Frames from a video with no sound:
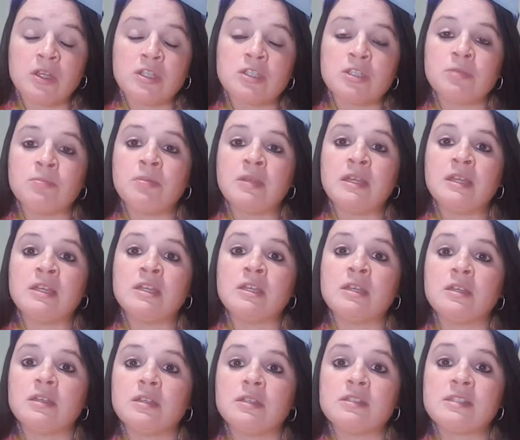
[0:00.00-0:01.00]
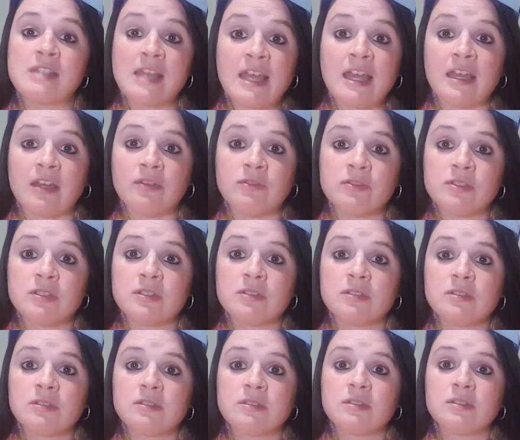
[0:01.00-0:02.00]
to be saved.
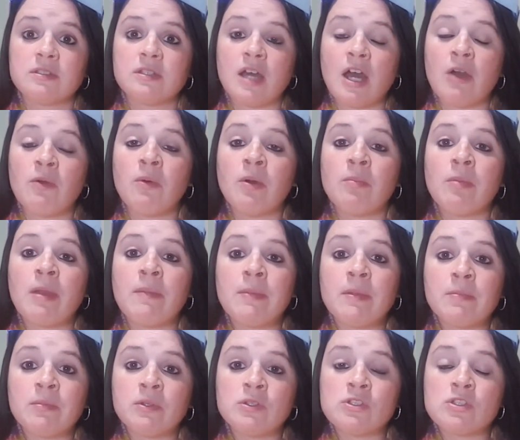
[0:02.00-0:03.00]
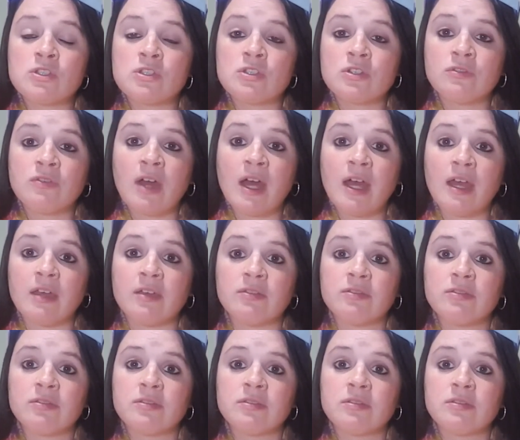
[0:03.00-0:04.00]
I want my people to survive.
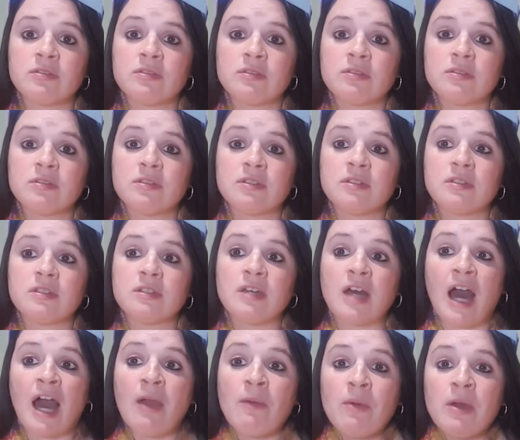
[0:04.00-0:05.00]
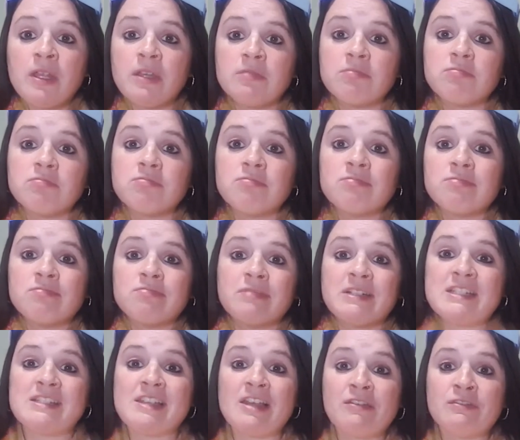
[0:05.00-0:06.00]
I want
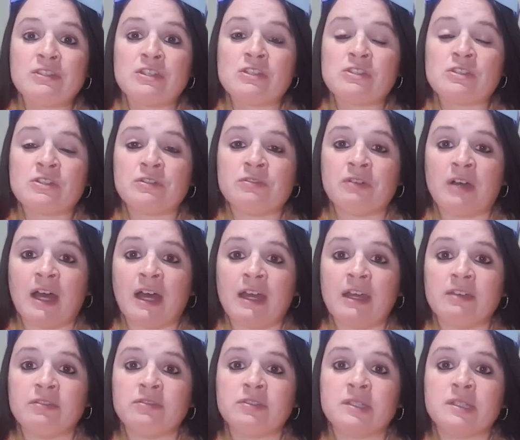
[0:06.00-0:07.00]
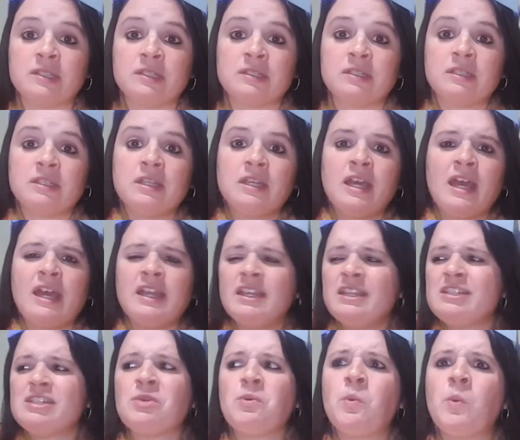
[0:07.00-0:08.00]
myself to survive. And he
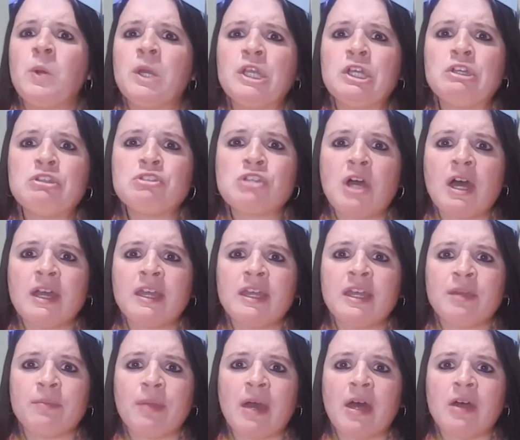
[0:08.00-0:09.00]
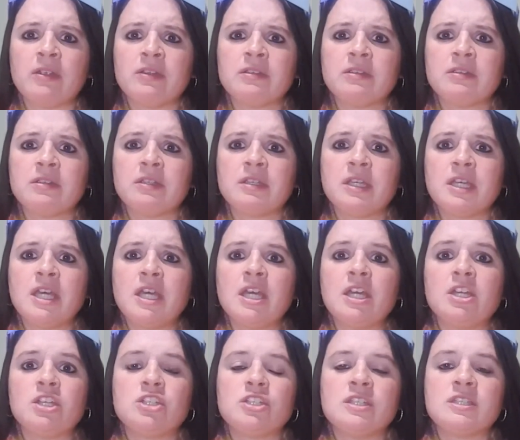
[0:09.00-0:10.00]
said, what are you talking about?
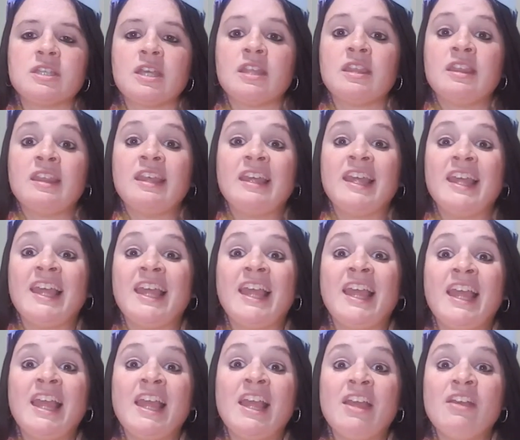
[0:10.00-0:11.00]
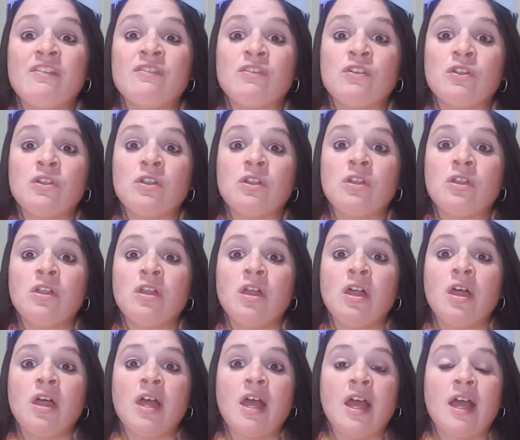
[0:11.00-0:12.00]
She said, the evil
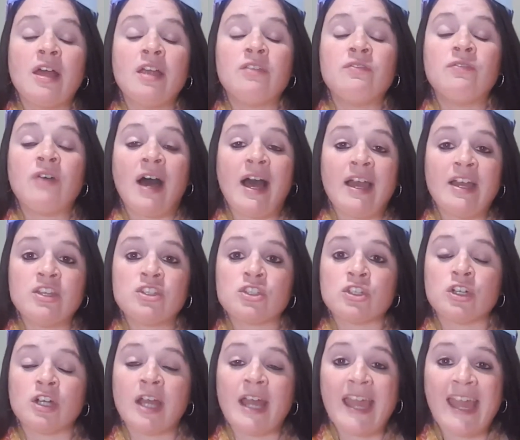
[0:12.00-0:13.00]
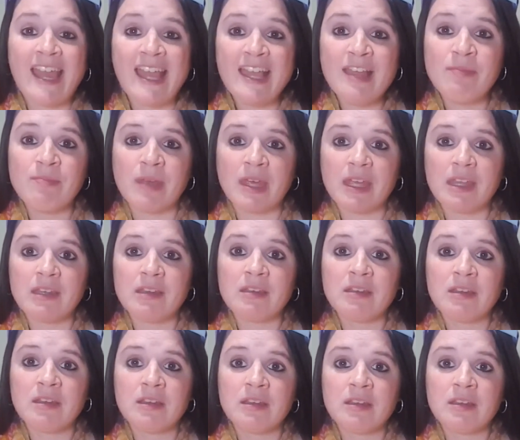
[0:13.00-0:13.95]
advisor, Haman,